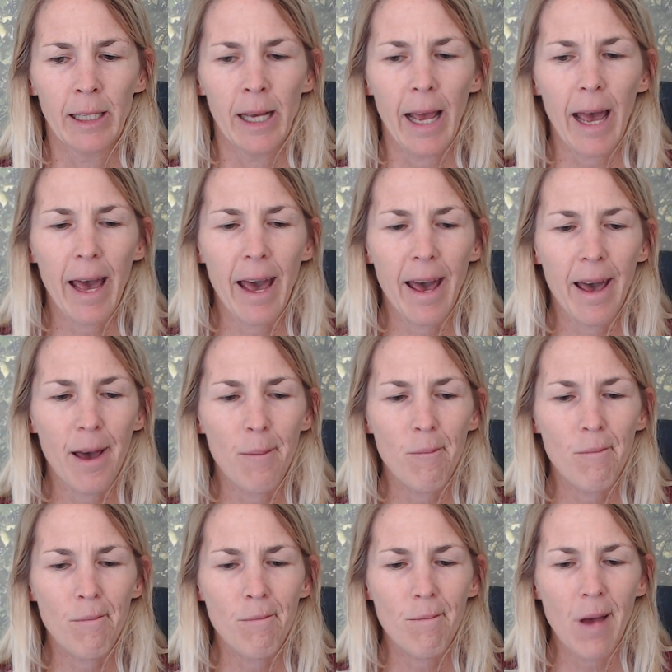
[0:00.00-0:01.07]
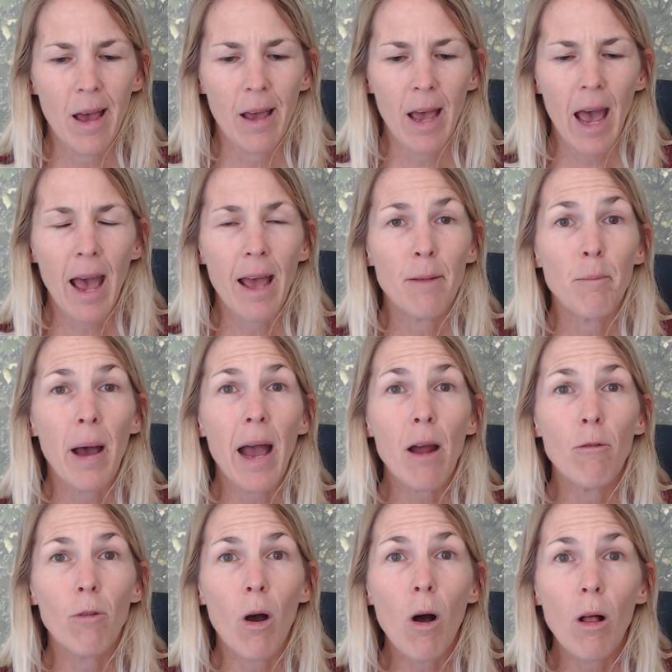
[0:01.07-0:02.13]
And my
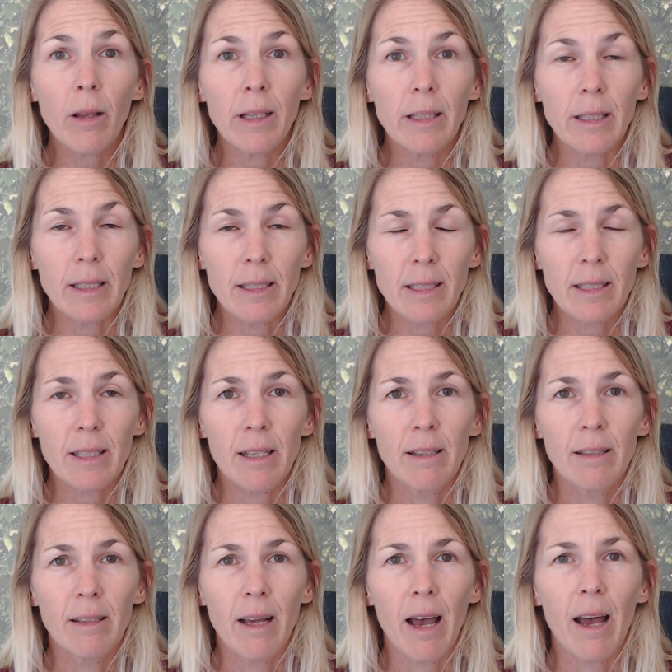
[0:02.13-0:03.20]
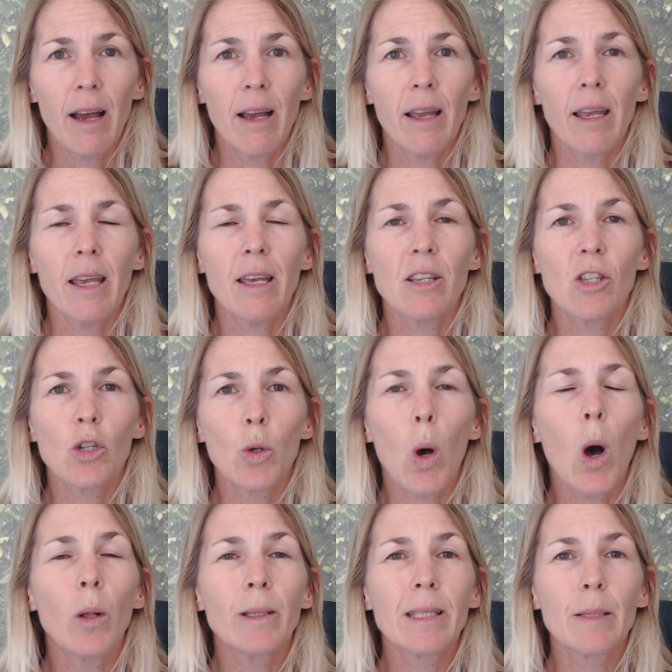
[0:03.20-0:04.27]
role in this is to
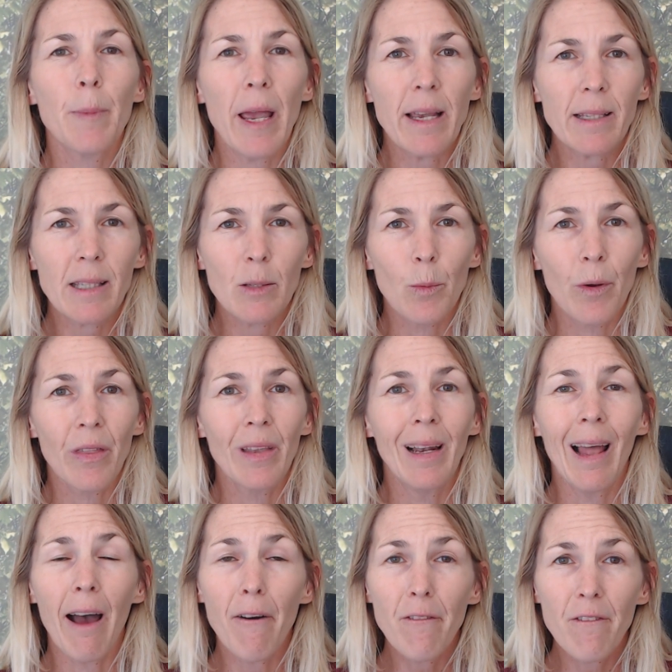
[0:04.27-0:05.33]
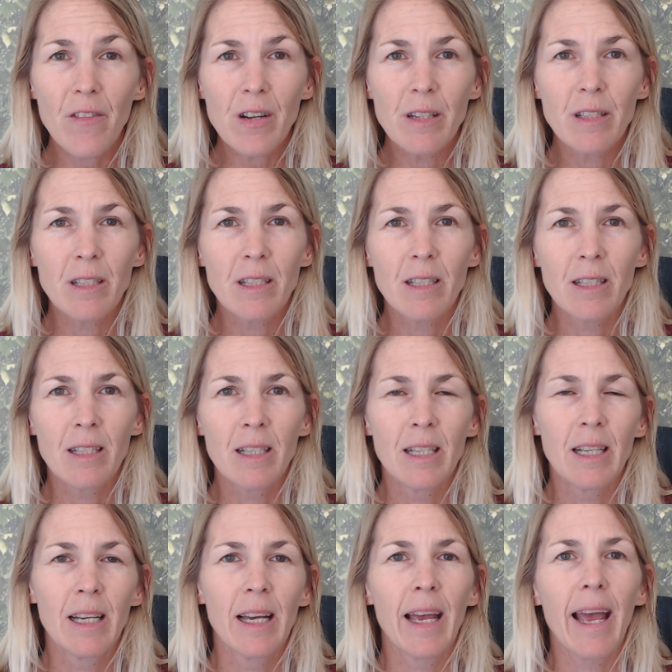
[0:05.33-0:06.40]
hold space with love
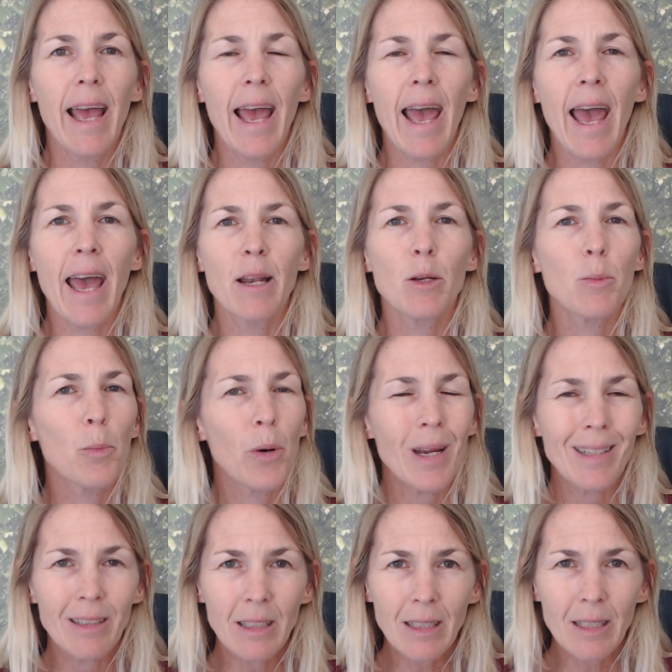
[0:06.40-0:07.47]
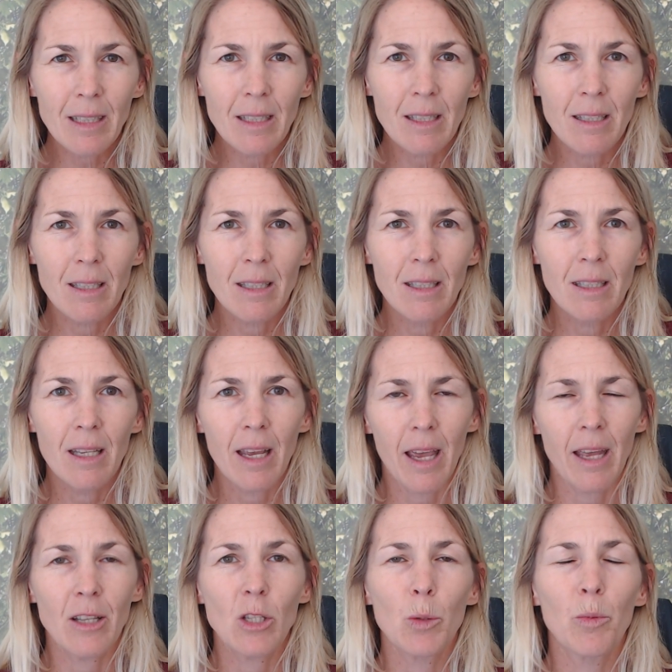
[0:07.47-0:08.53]
and presence
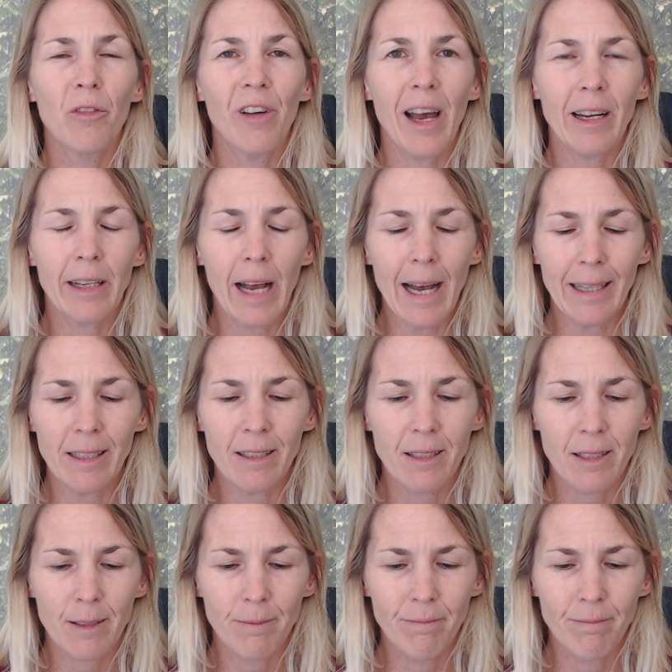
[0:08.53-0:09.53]
and to provide guidance.